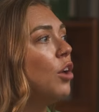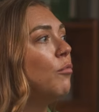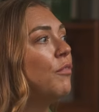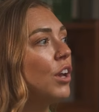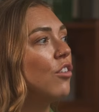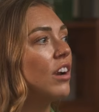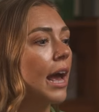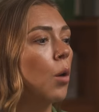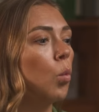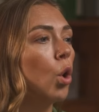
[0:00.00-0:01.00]
figuring
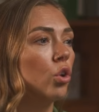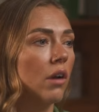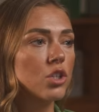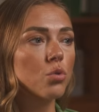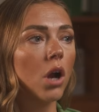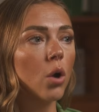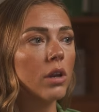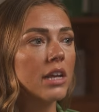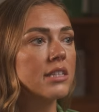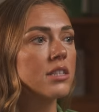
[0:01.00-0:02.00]
out what your actual goal
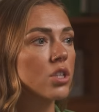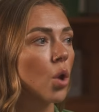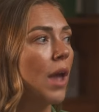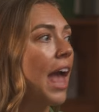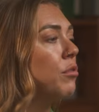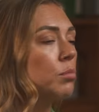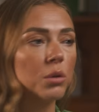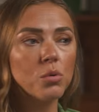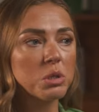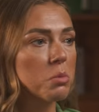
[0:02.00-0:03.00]
is. It's so, everybody
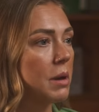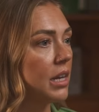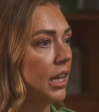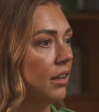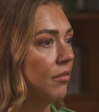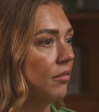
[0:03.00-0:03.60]
wants more money.